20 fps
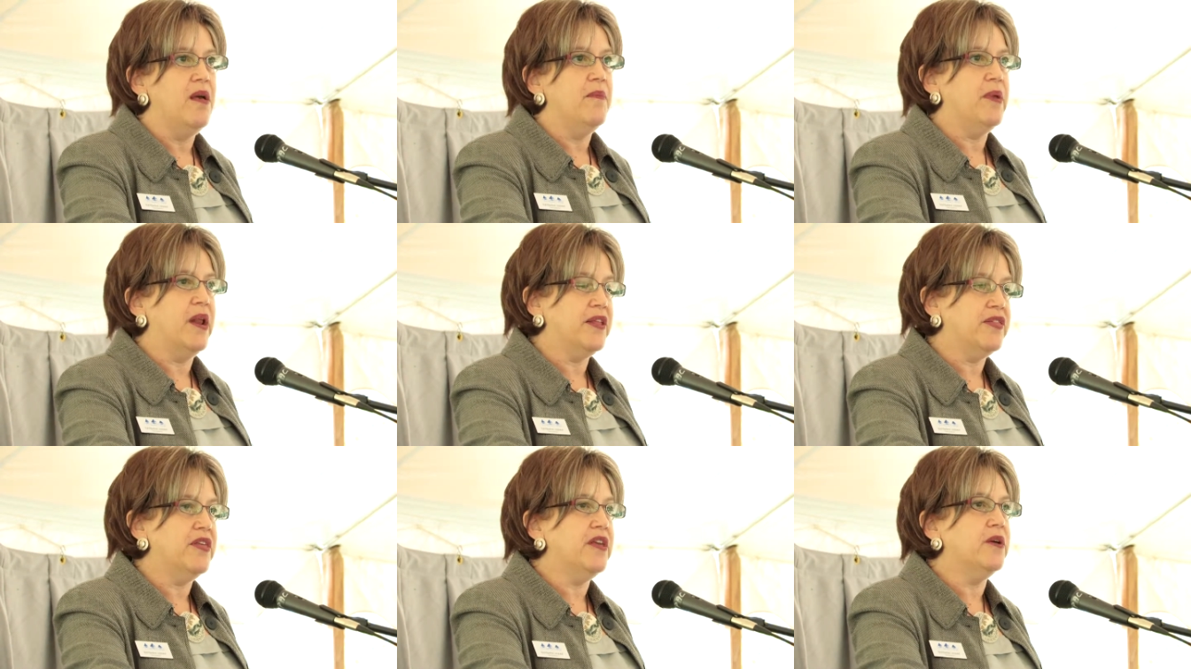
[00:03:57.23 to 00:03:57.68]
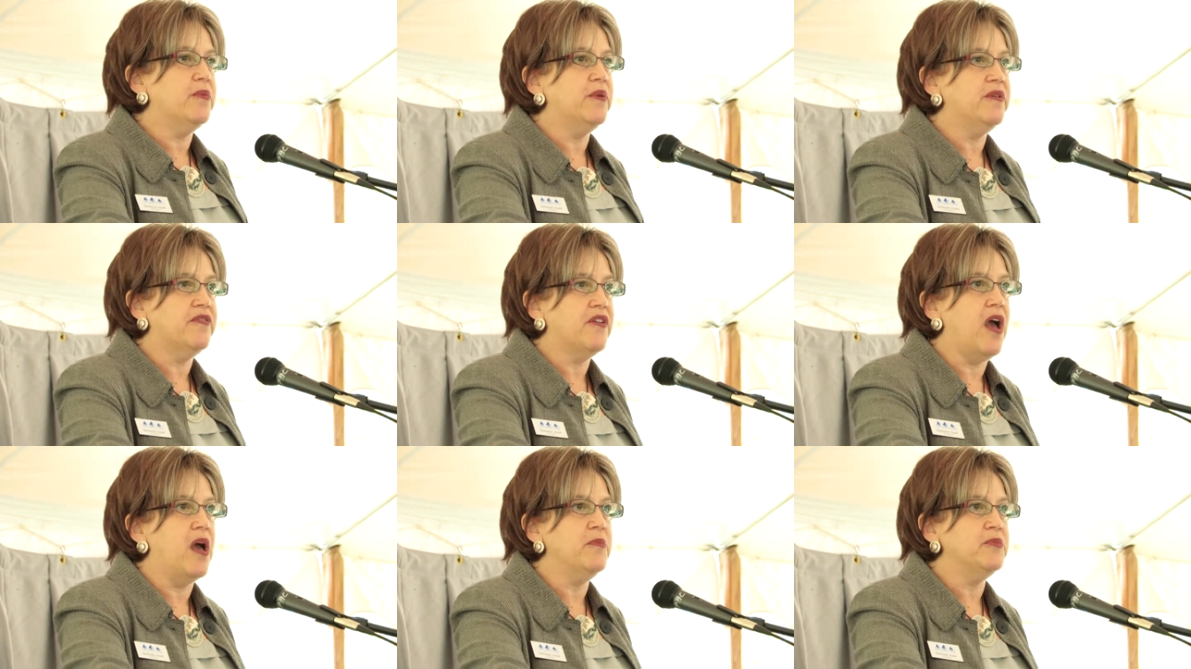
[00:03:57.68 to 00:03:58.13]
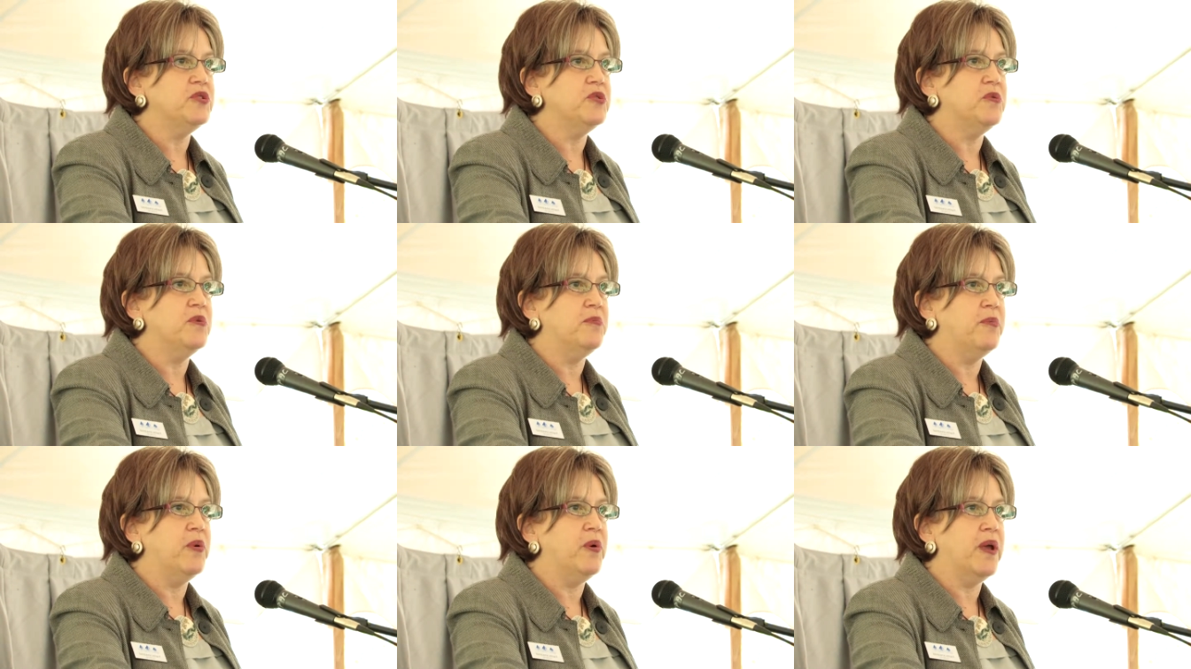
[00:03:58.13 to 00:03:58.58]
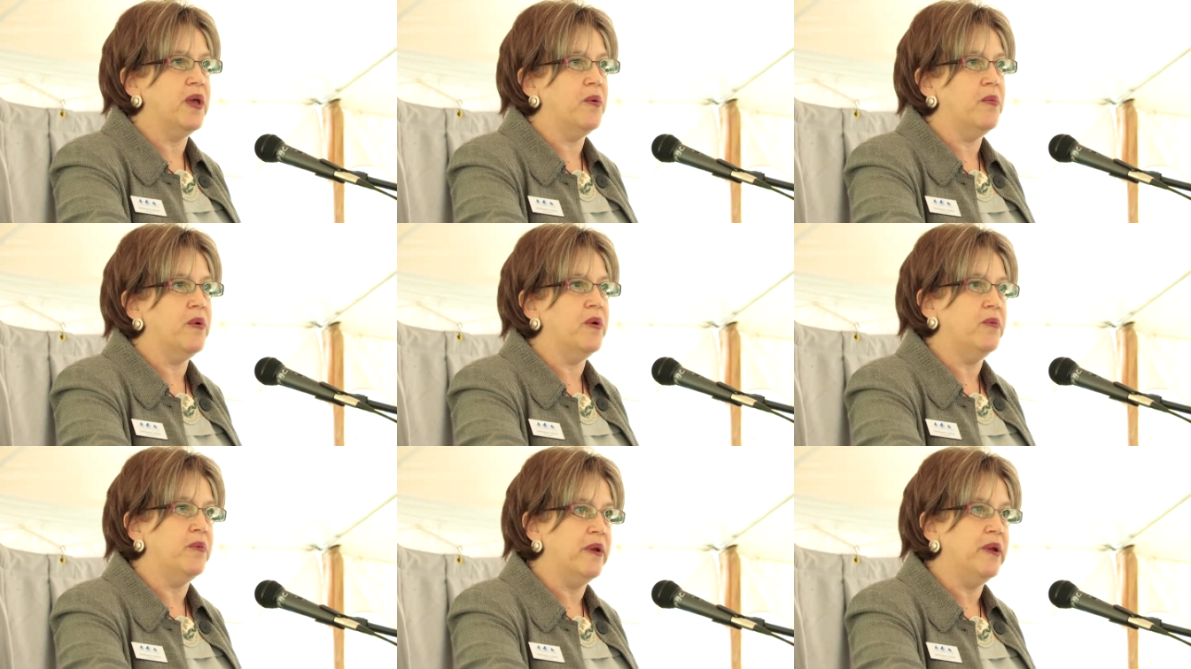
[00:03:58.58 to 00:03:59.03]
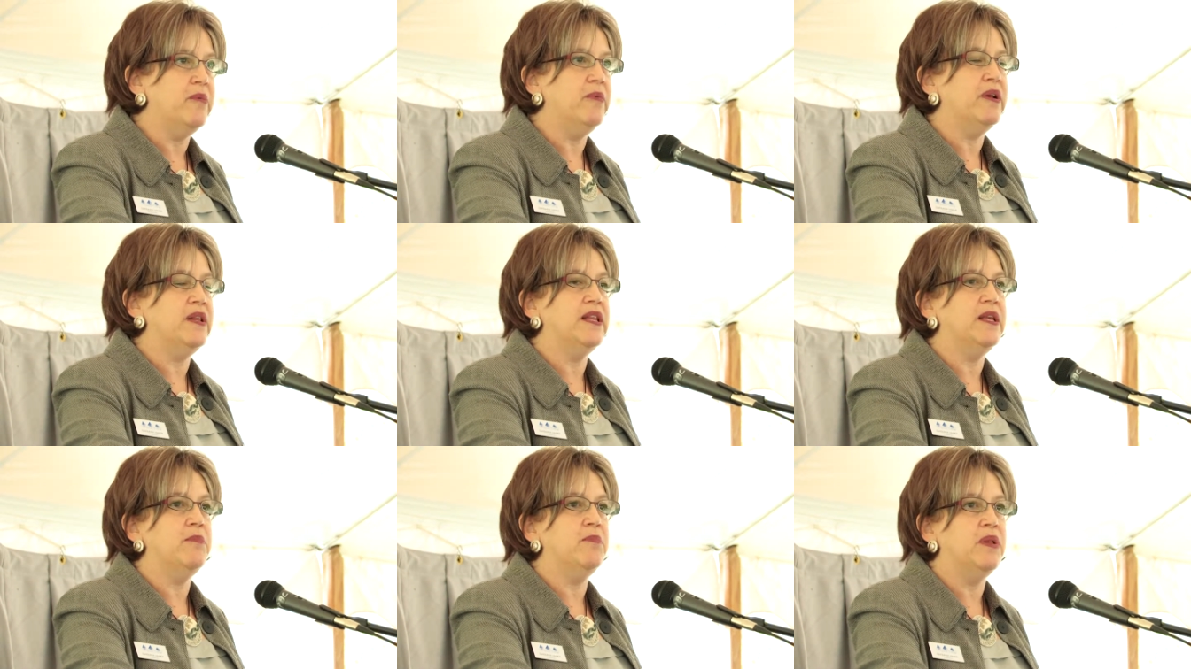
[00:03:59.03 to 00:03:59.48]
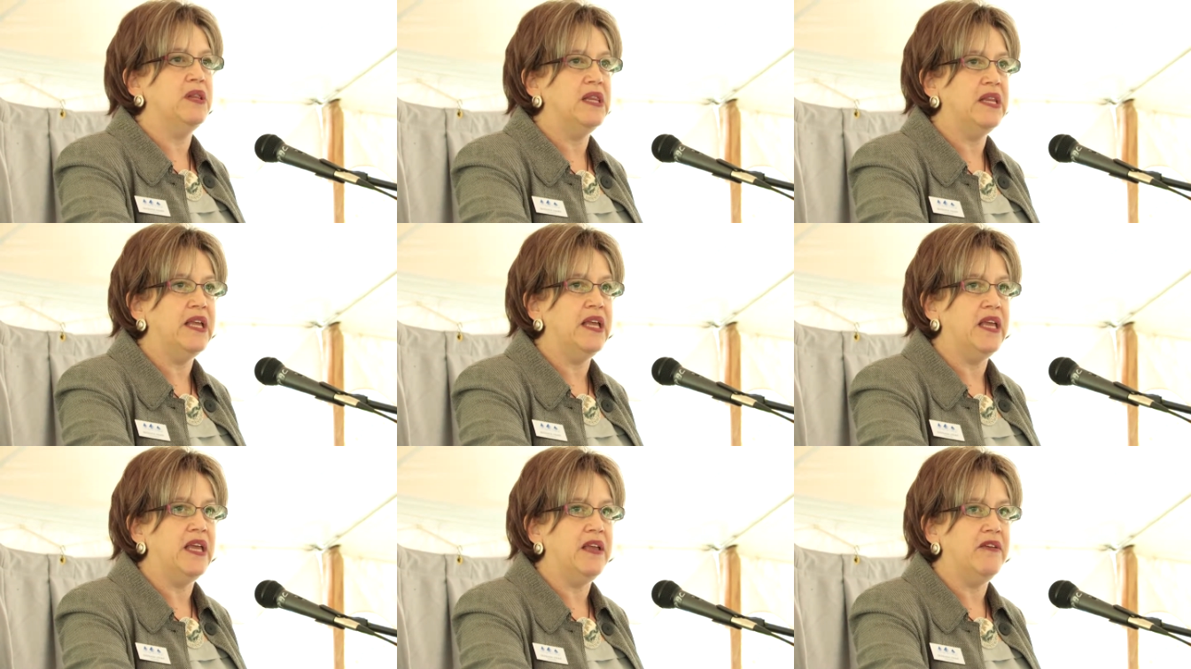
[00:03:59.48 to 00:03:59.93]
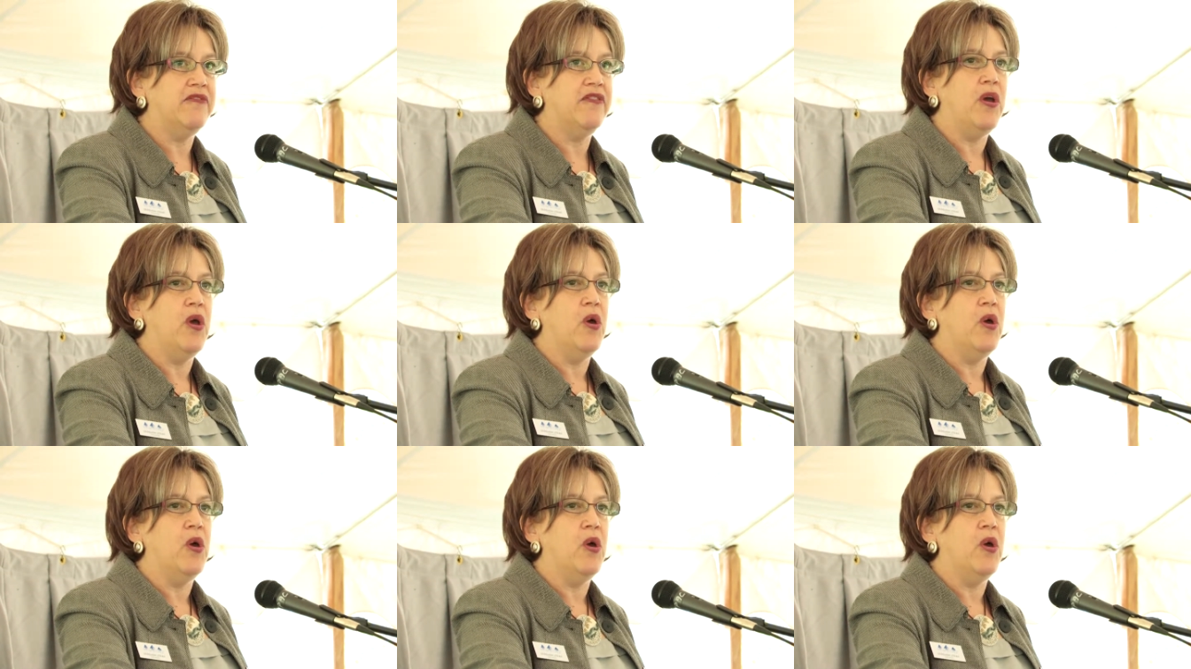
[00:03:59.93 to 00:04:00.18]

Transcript: But I think we've come to a point where we really believe